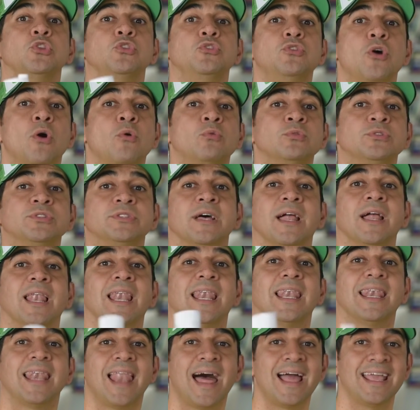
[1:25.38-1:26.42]
don't
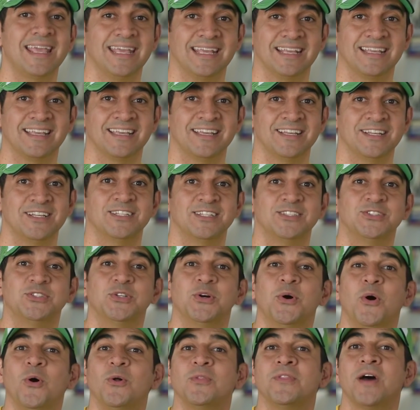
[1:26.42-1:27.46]
like
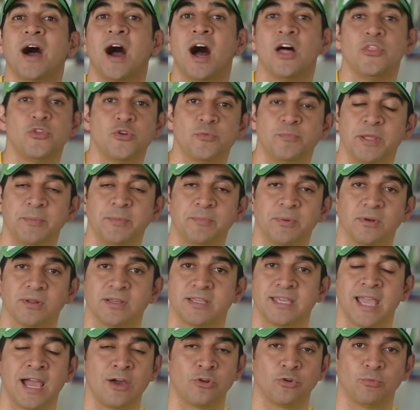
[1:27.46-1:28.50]
to hold other people
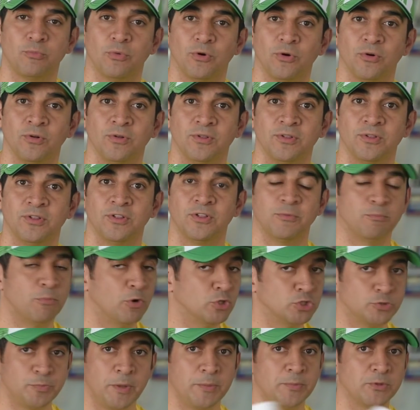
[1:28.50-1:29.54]
accountable.
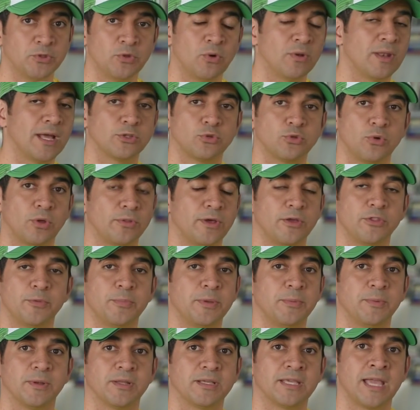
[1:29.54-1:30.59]
Most people don't like to hold other
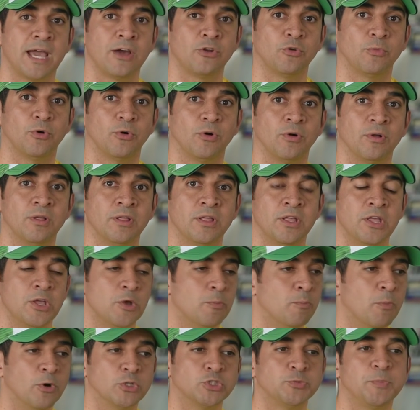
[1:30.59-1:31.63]
people accountable.
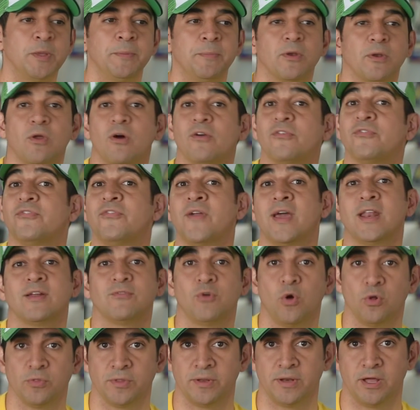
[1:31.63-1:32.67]
Most people are afraid
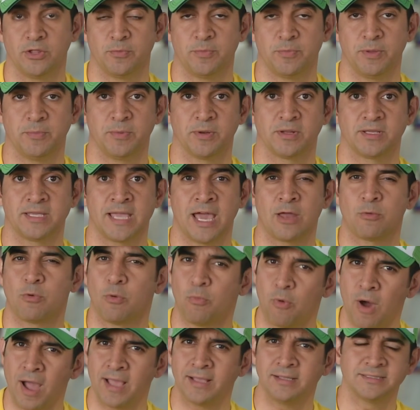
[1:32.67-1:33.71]
of holding other people accountable.
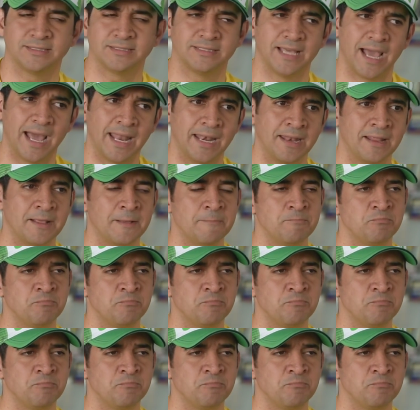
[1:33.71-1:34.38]
Why is that?